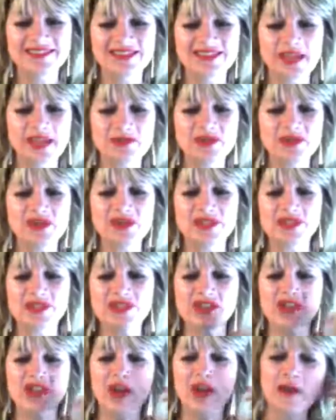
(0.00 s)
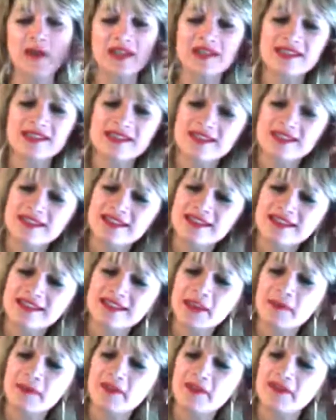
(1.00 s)
James, you're going to show us
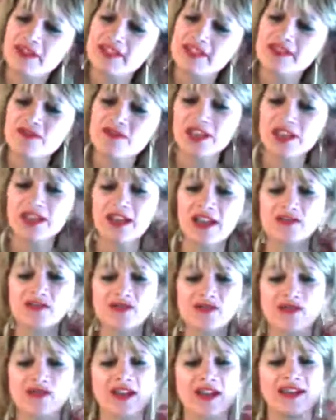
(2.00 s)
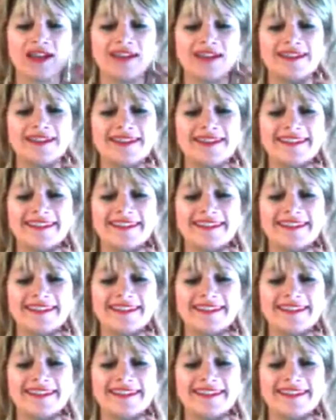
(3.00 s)
some of his videos, right?